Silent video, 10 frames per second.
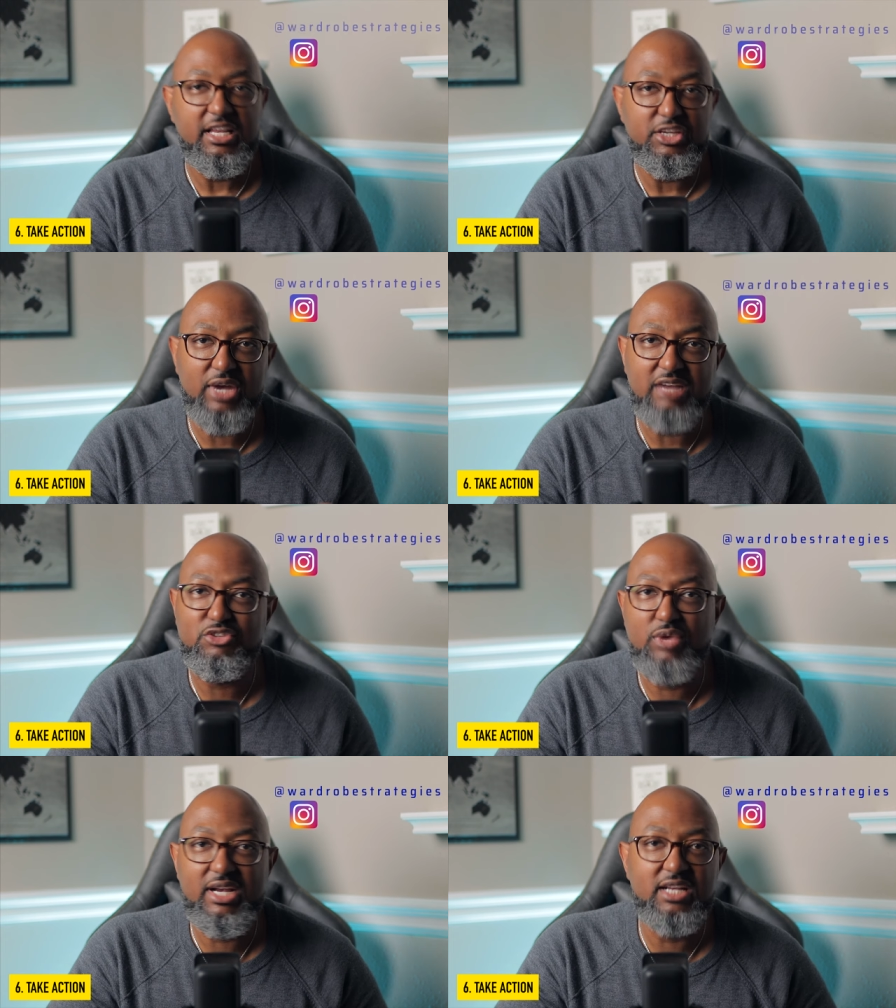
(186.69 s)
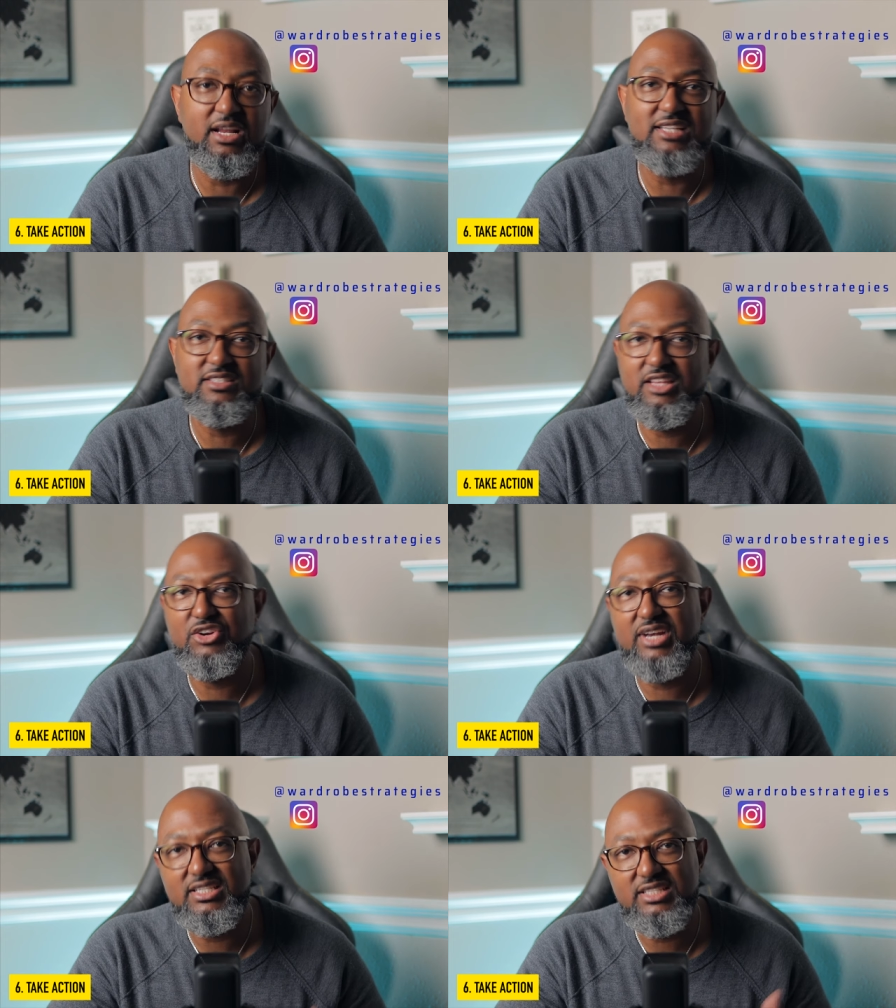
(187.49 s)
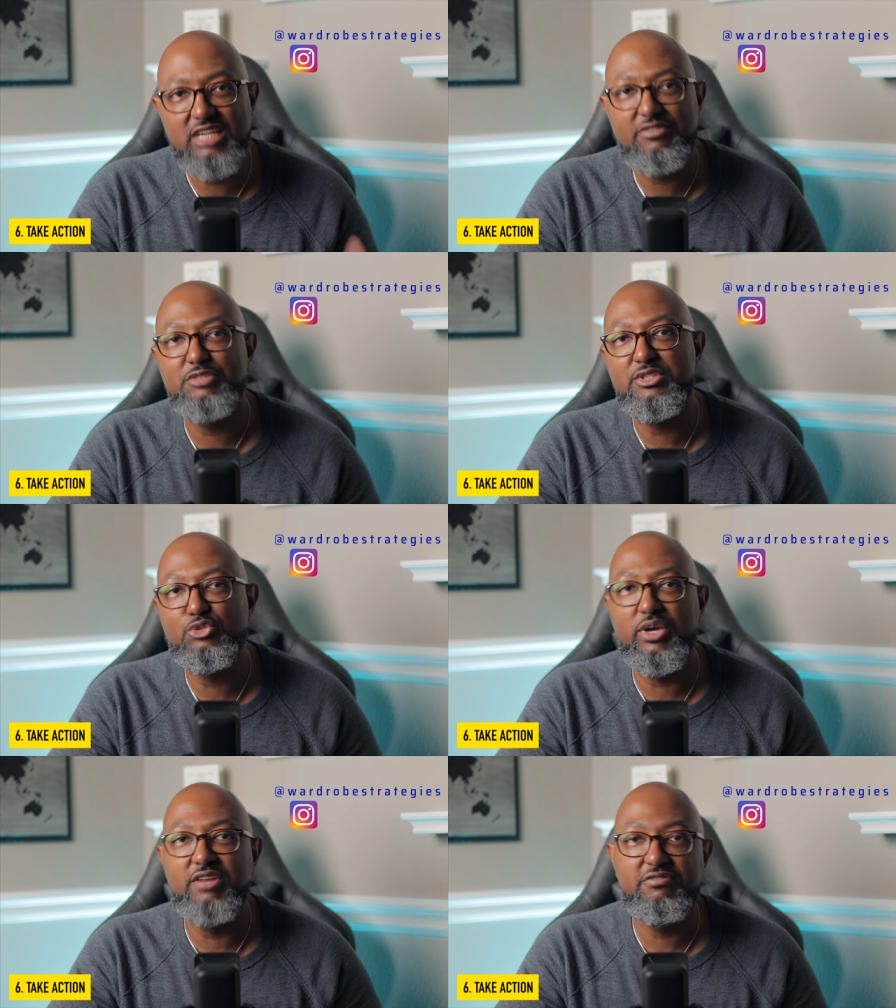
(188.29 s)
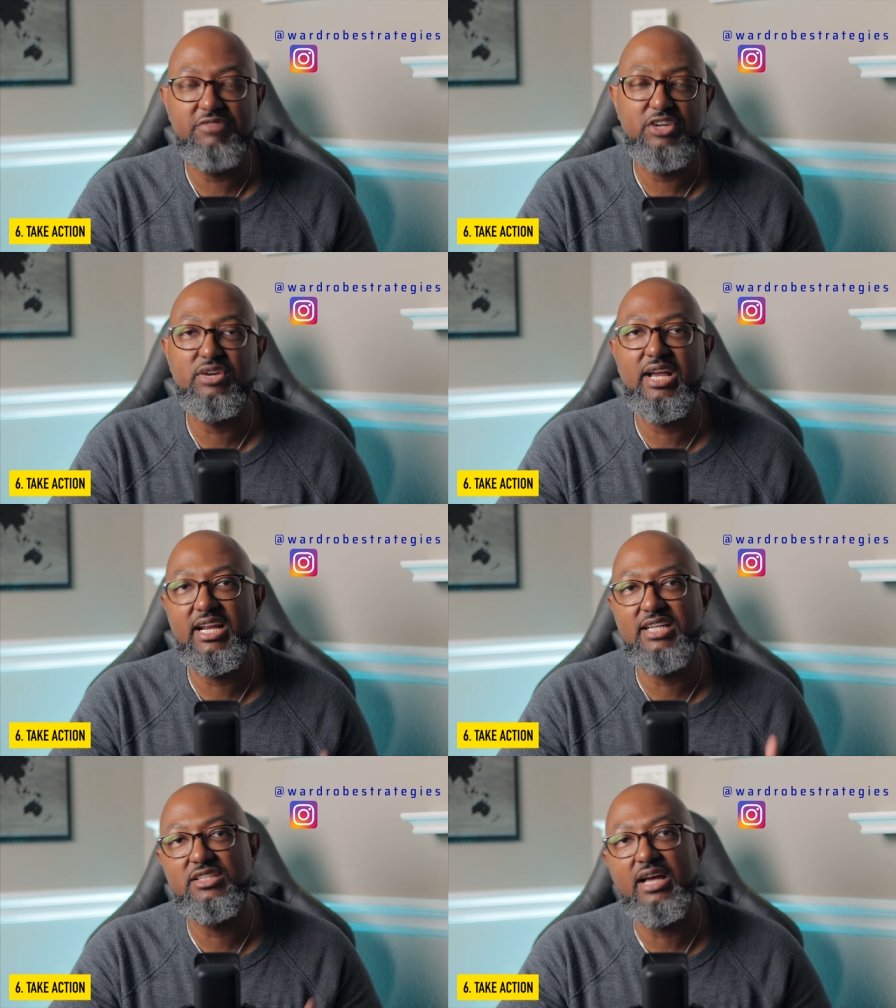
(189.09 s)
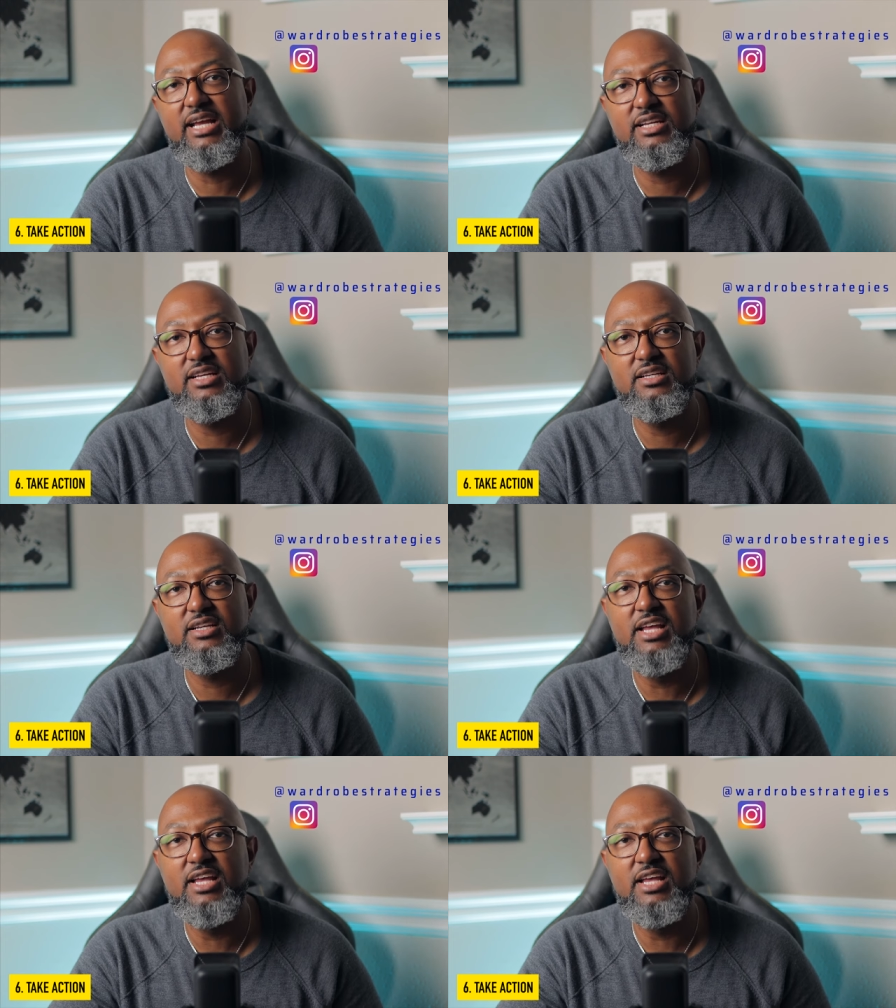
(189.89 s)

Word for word: You have to recognize that there is a difference between fear and anxiety.